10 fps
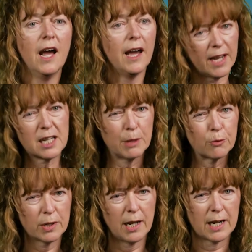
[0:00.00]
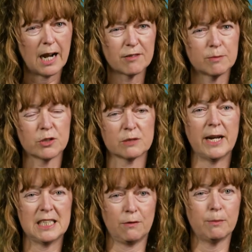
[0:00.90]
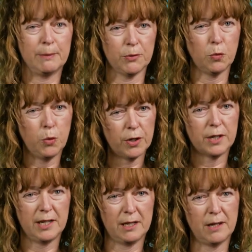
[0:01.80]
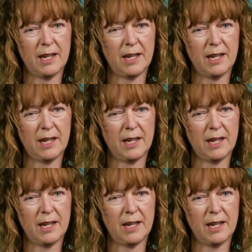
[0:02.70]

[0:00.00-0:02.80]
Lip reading: And that can be a really uncomfortable space for people to work in.